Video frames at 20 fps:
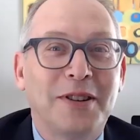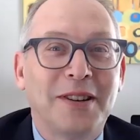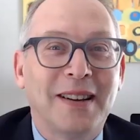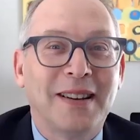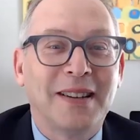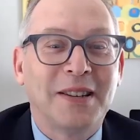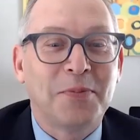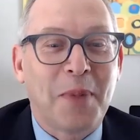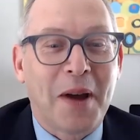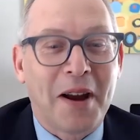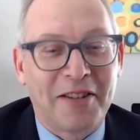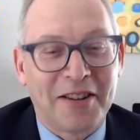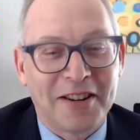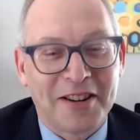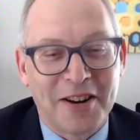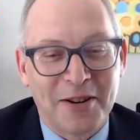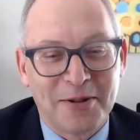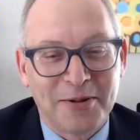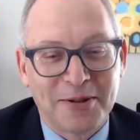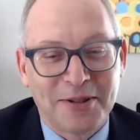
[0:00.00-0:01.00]
inspiring
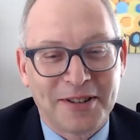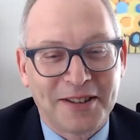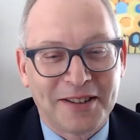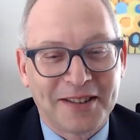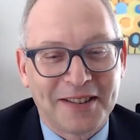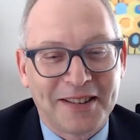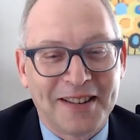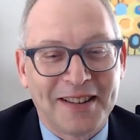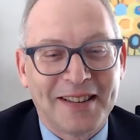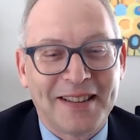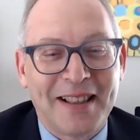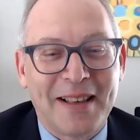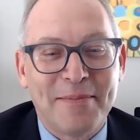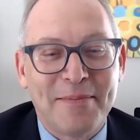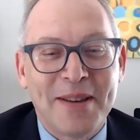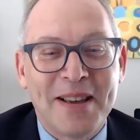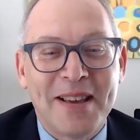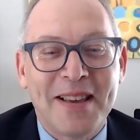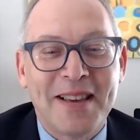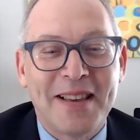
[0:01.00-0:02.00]
notes, let
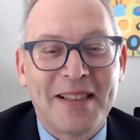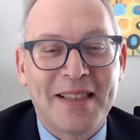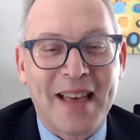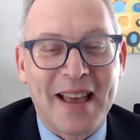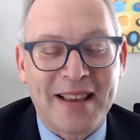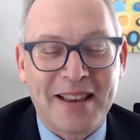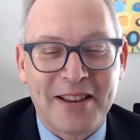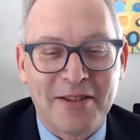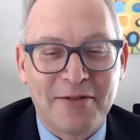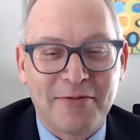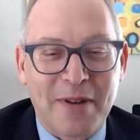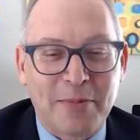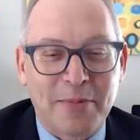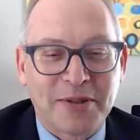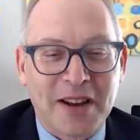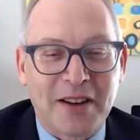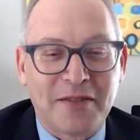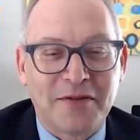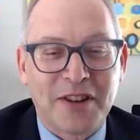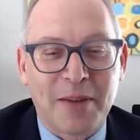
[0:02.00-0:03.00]
me thank you,
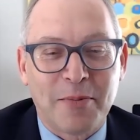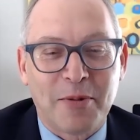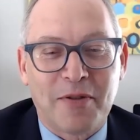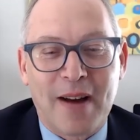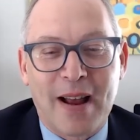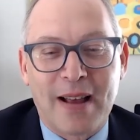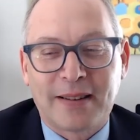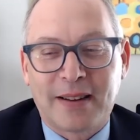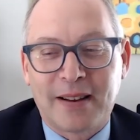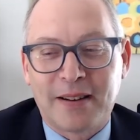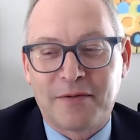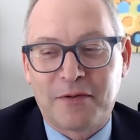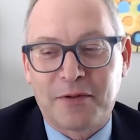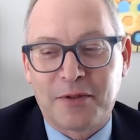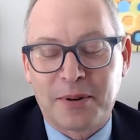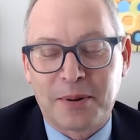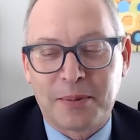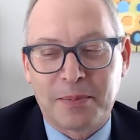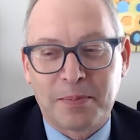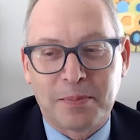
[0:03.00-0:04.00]
Representative Jamie Raskin,
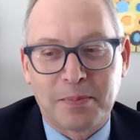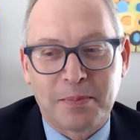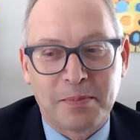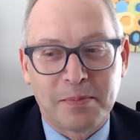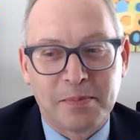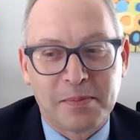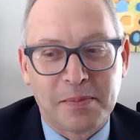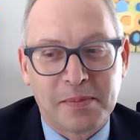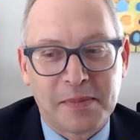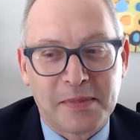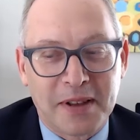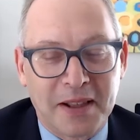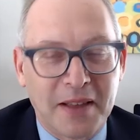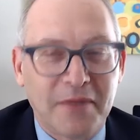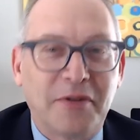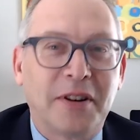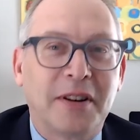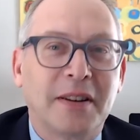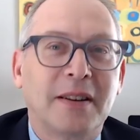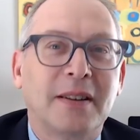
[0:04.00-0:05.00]
for
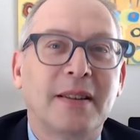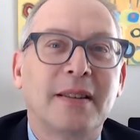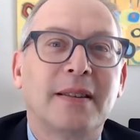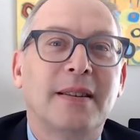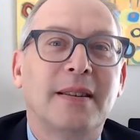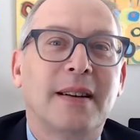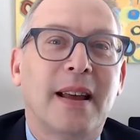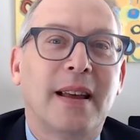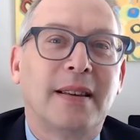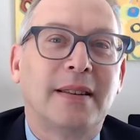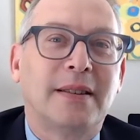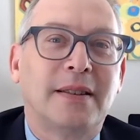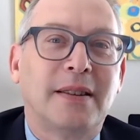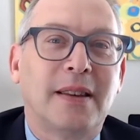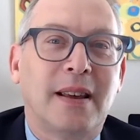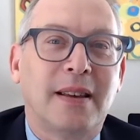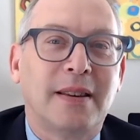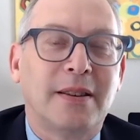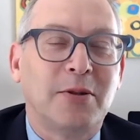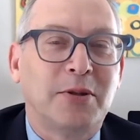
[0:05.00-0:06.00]
delivering today's
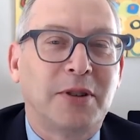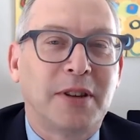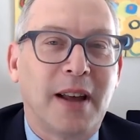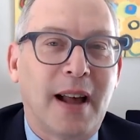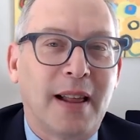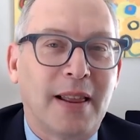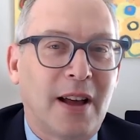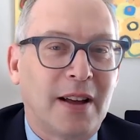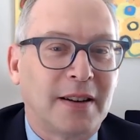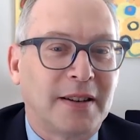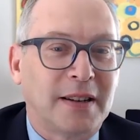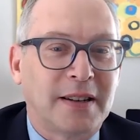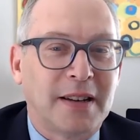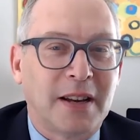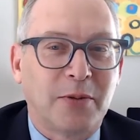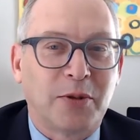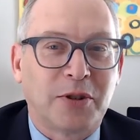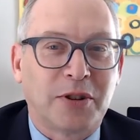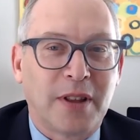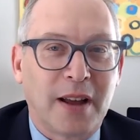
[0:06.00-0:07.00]
UCI Law
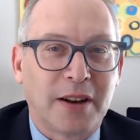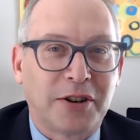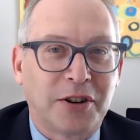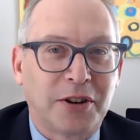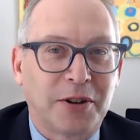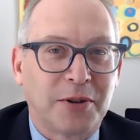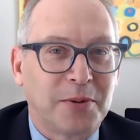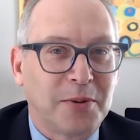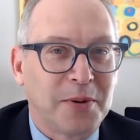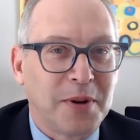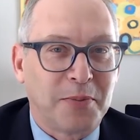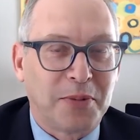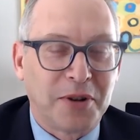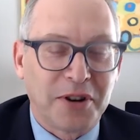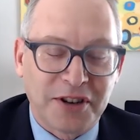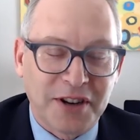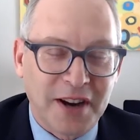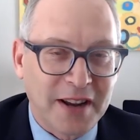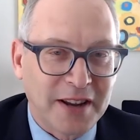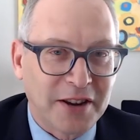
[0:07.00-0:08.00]
Distinguished Lecture. We
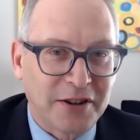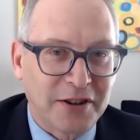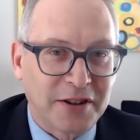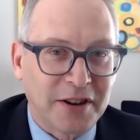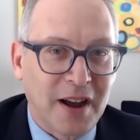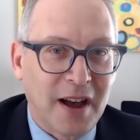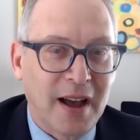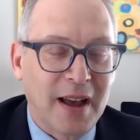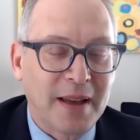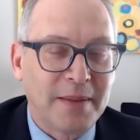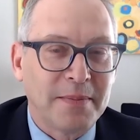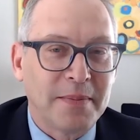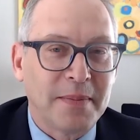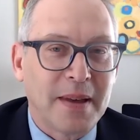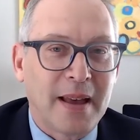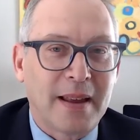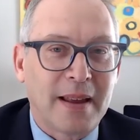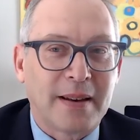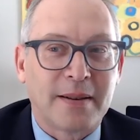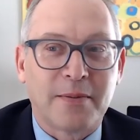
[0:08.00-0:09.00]
appreciate your time,
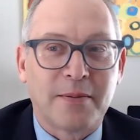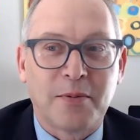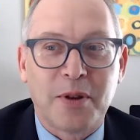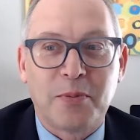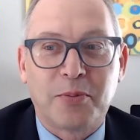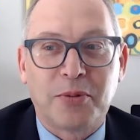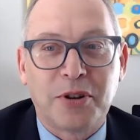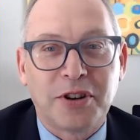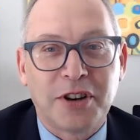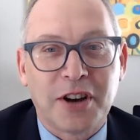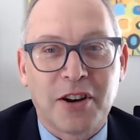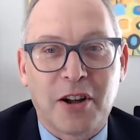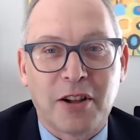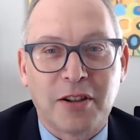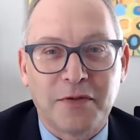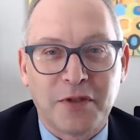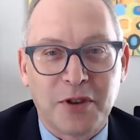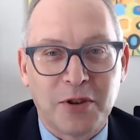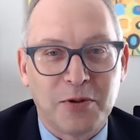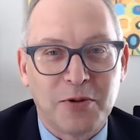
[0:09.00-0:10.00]
and we appreciate all
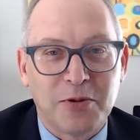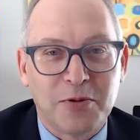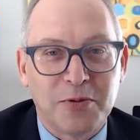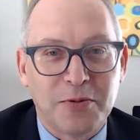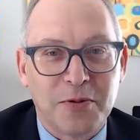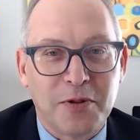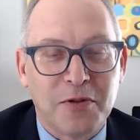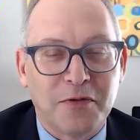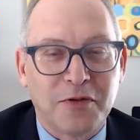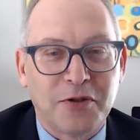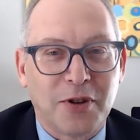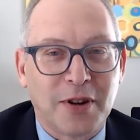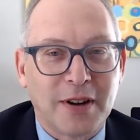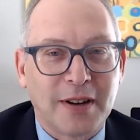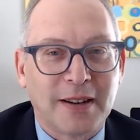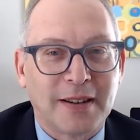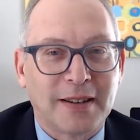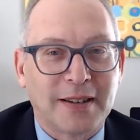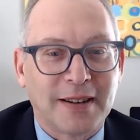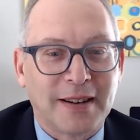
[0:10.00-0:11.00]
of you who've joined
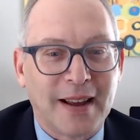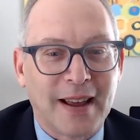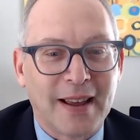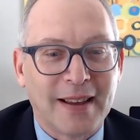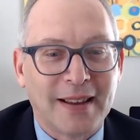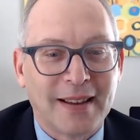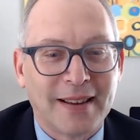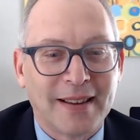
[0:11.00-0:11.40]
us today.